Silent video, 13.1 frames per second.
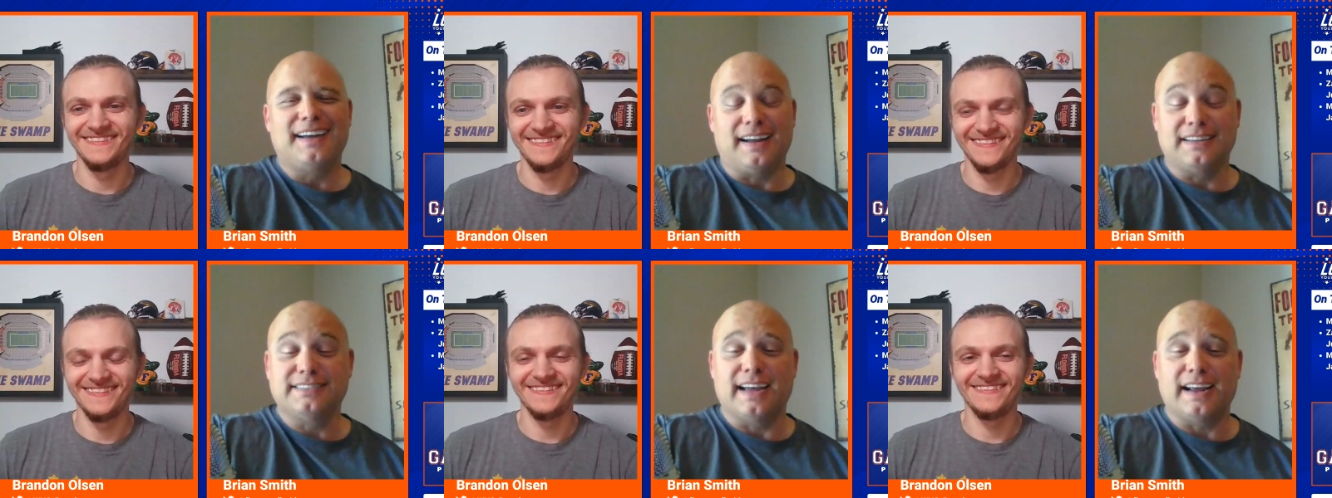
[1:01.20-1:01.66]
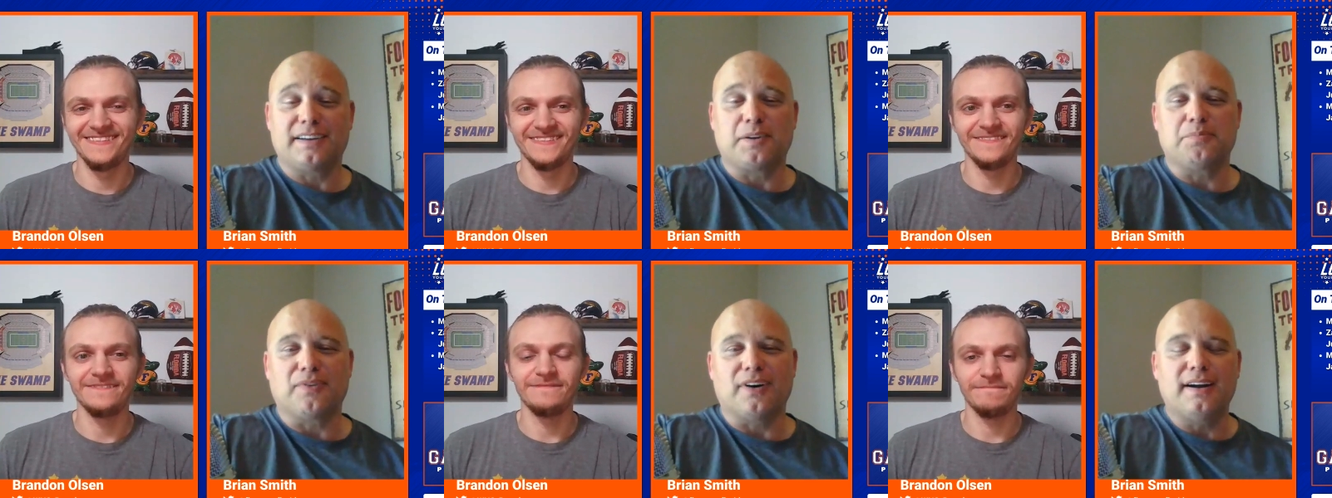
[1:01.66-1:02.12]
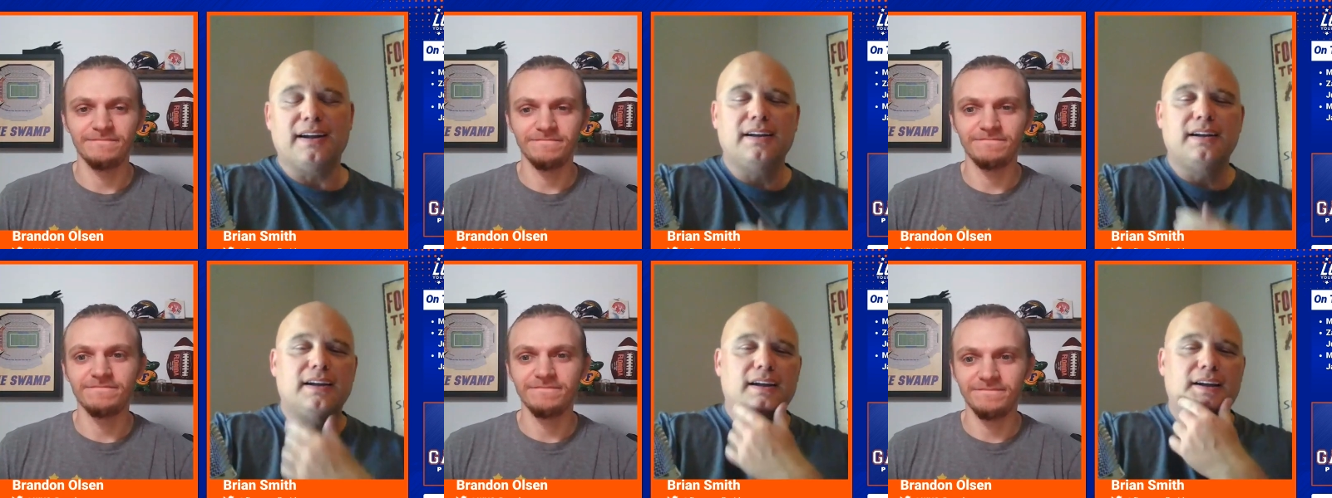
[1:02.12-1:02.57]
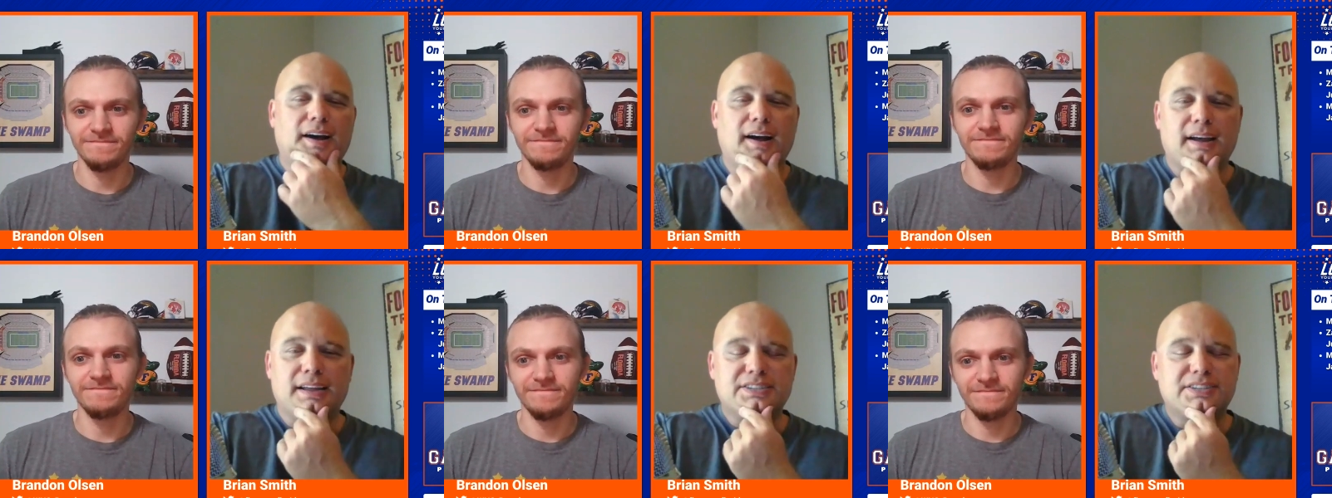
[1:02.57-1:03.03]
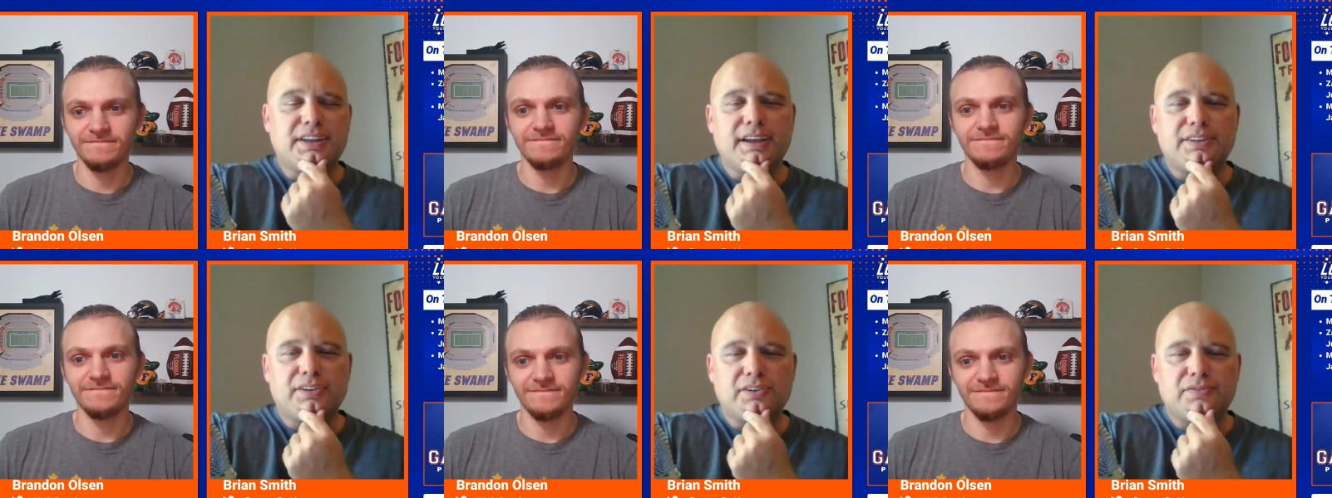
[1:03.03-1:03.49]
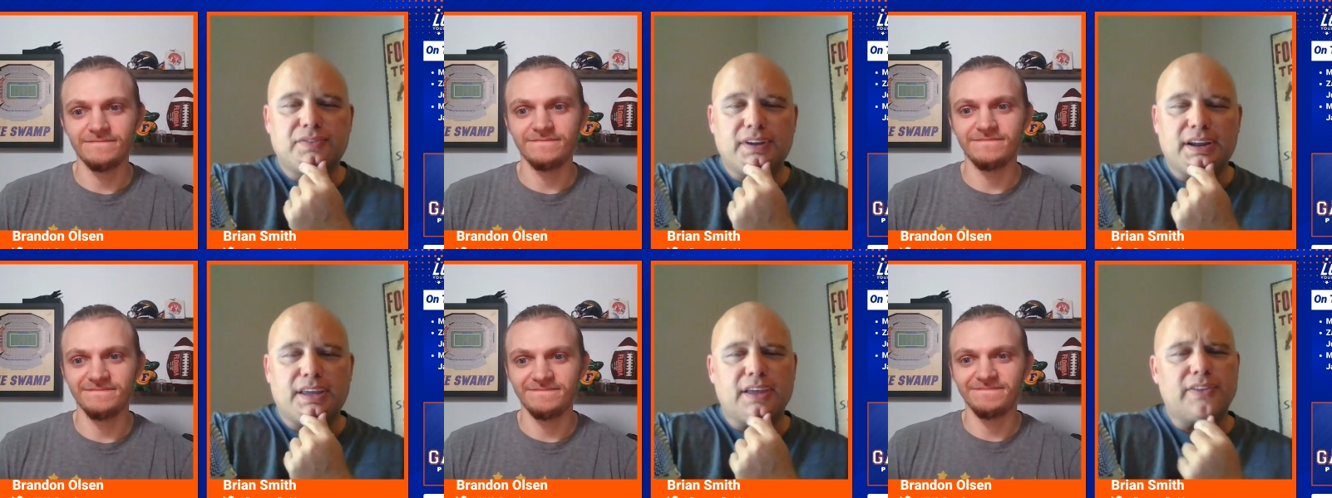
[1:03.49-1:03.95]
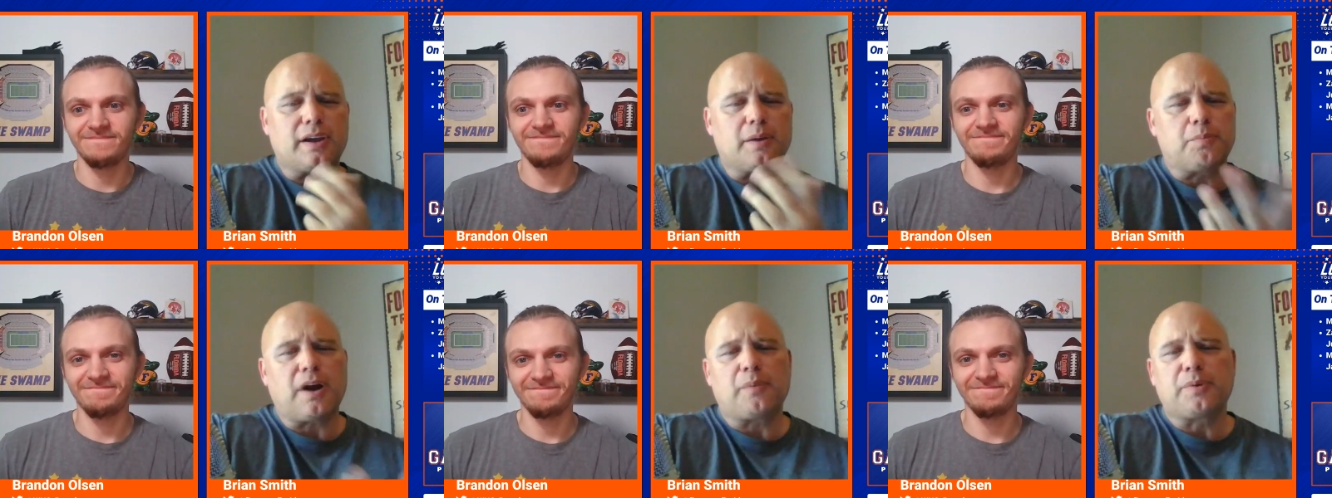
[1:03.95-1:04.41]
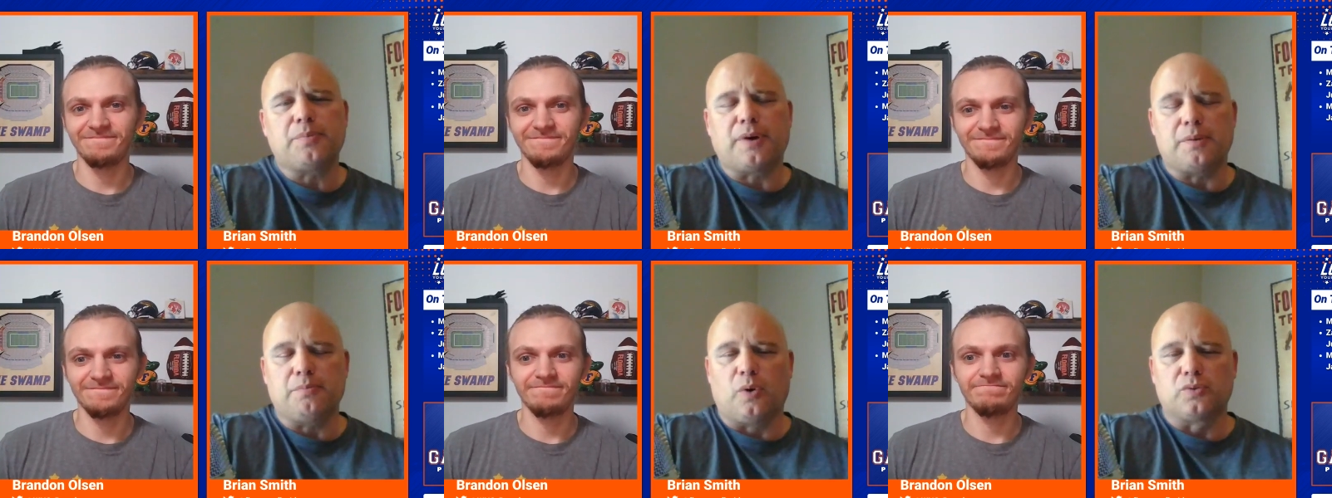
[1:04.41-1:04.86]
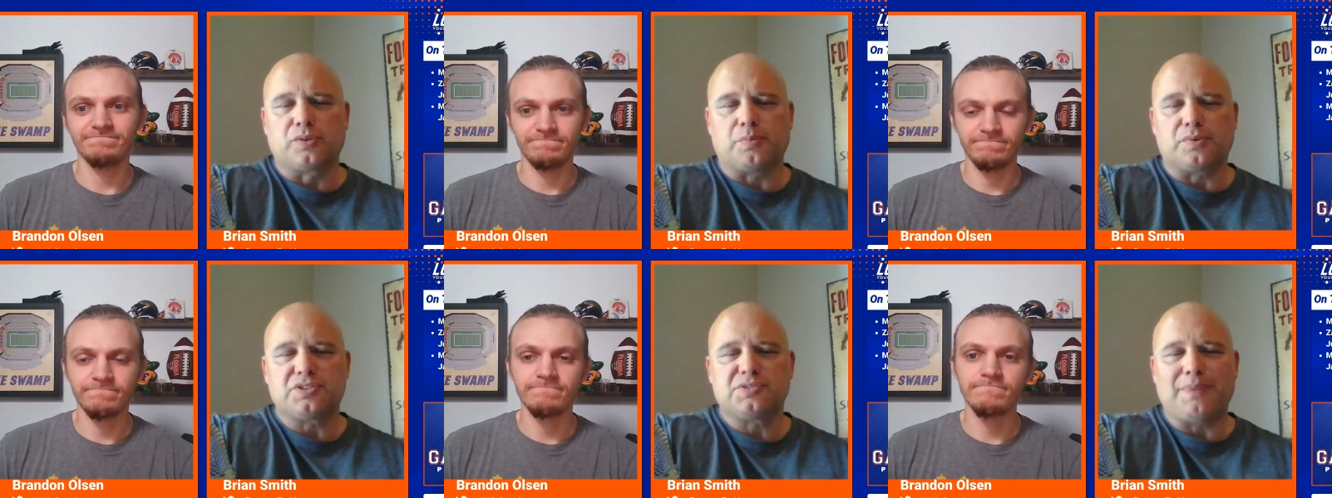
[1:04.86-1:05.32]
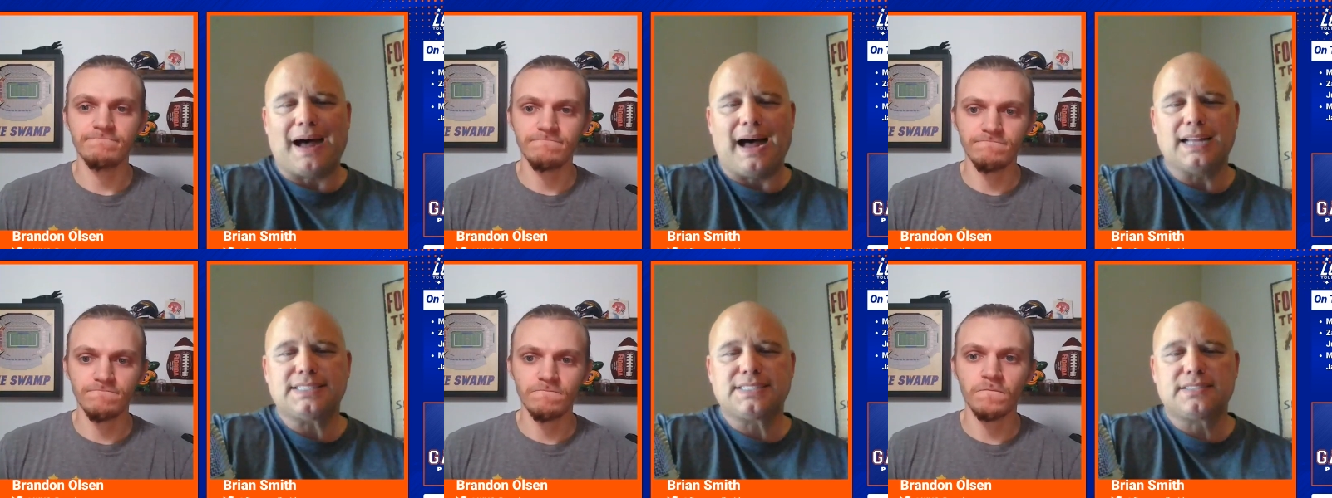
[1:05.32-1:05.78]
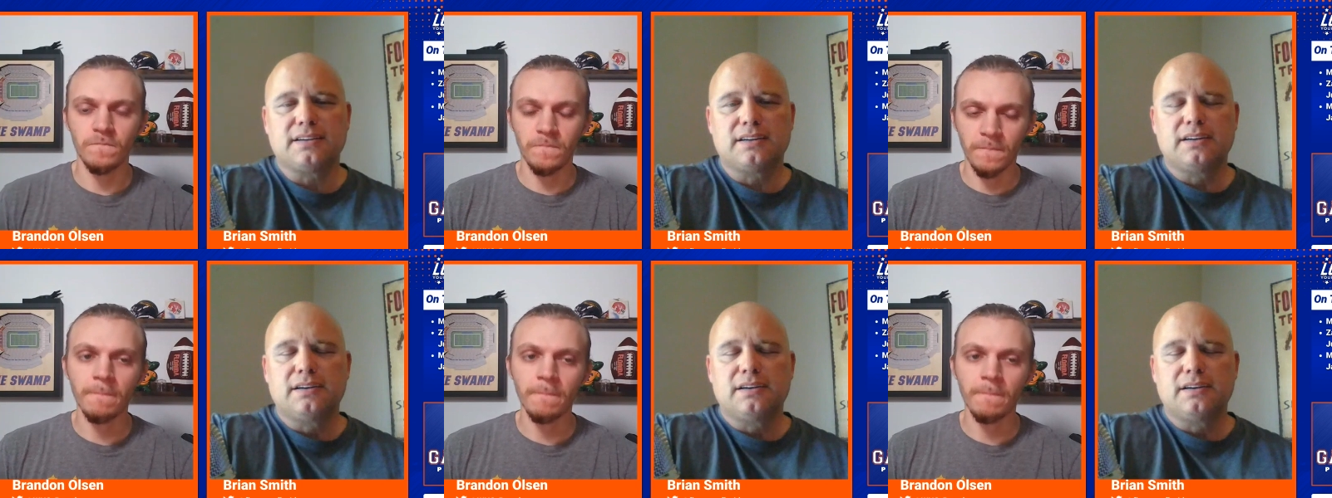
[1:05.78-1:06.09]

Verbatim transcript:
Speaker 1: His dad could play. Instinctive and a kid that could probably play multiple spots.